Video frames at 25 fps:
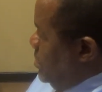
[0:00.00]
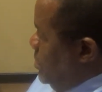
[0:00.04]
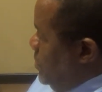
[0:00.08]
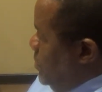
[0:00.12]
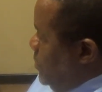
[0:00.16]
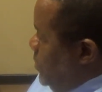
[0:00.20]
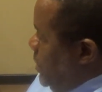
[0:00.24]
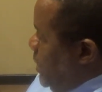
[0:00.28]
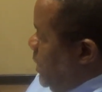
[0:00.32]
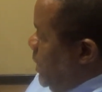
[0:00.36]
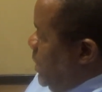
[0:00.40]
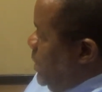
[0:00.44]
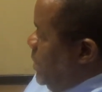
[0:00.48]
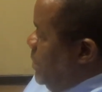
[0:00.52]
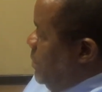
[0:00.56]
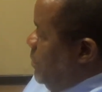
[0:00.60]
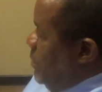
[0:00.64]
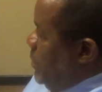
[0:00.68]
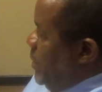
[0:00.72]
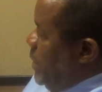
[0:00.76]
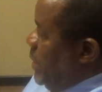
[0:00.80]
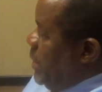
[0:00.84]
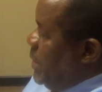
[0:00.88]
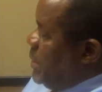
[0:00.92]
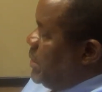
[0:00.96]

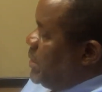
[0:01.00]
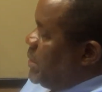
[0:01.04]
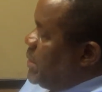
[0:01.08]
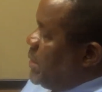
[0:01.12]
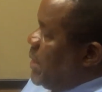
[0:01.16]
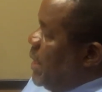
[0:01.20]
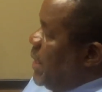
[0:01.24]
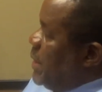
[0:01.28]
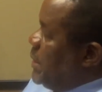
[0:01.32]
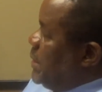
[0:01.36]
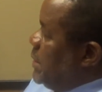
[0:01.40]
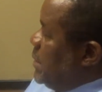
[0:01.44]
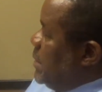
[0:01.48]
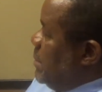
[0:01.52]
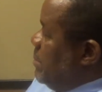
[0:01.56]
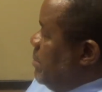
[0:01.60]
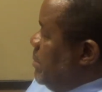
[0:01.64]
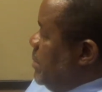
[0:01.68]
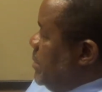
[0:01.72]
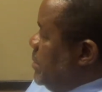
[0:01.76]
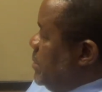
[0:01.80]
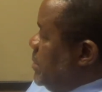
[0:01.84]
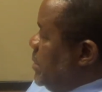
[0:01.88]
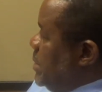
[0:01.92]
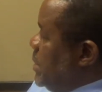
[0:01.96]
We started
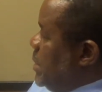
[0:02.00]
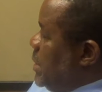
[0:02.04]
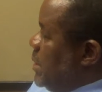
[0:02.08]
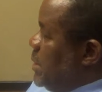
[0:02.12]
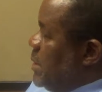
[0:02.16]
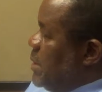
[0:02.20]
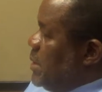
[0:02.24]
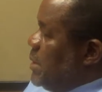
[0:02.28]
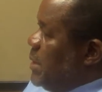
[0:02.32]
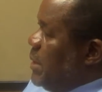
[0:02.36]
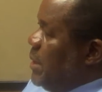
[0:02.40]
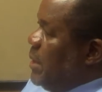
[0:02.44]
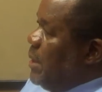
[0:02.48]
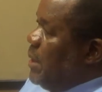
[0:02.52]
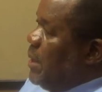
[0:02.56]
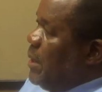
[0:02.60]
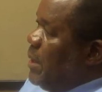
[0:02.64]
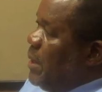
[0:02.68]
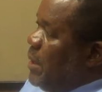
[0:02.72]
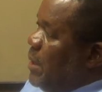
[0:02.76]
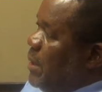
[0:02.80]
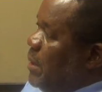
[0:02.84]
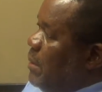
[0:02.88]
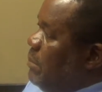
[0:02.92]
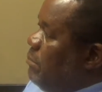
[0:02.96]
about
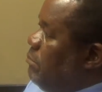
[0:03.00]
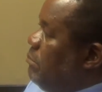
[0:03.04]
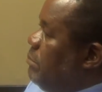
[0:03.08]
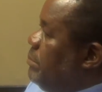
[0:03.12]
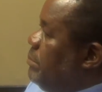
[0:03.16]
three